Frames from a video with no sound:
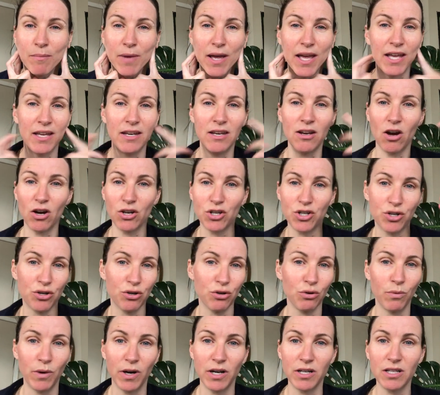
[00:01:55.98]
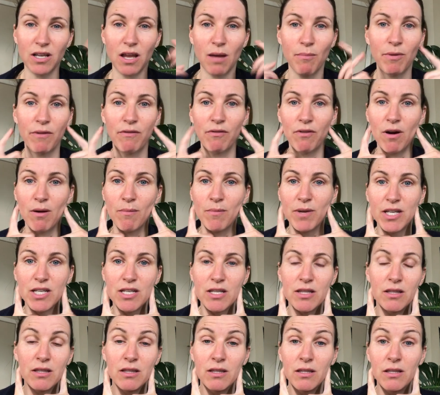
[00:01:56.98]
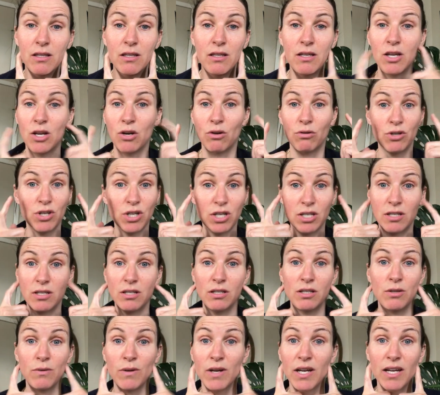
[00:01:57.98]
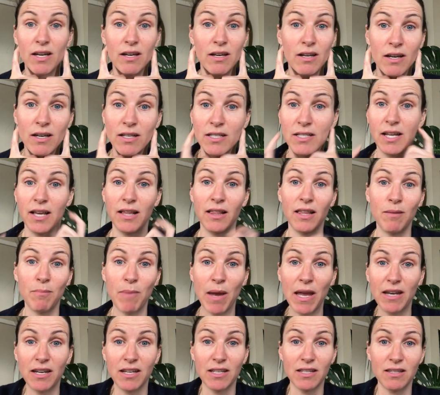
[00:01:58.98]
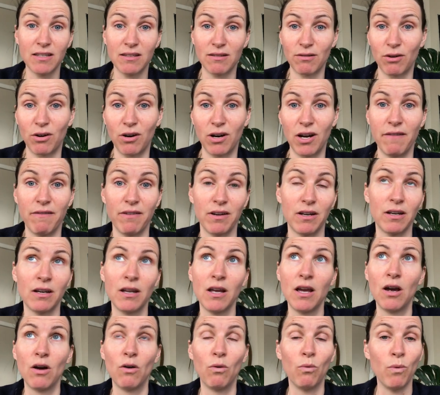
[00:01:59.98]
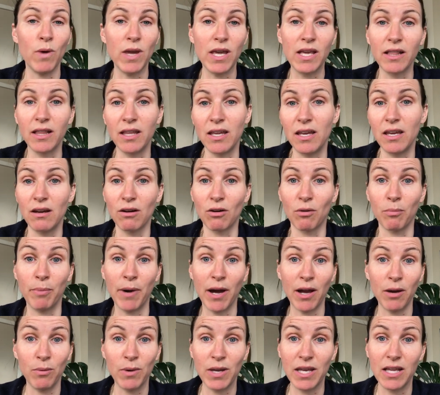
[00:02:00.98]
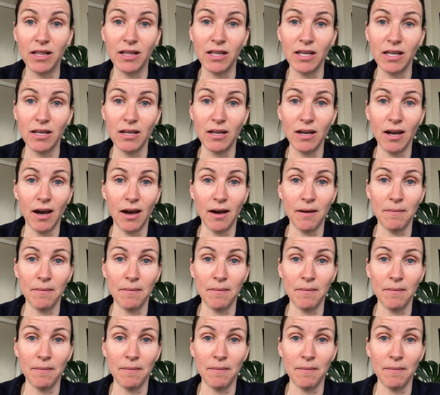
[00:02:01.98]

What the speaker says: and not sure where it's coming from. And just doing a daily maintenance or even weekly or bi-weekly